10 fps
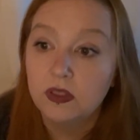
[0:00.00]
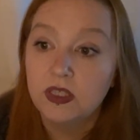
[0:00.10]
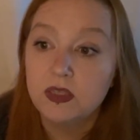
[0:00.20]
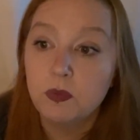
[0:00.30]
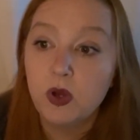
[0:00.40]

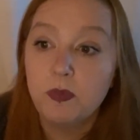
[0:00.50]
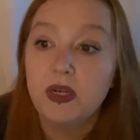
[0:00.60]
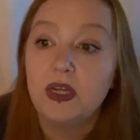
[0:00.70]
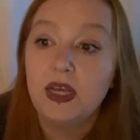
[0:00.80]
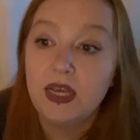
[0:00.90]
This
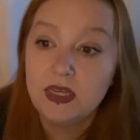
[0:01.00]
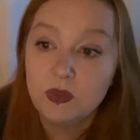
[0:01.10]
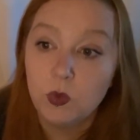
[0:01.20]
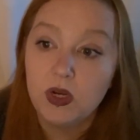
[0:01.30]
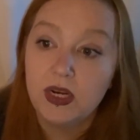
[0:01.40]
moment
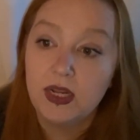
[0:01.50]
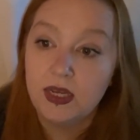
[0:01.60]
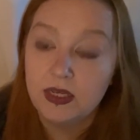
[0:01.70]
is what it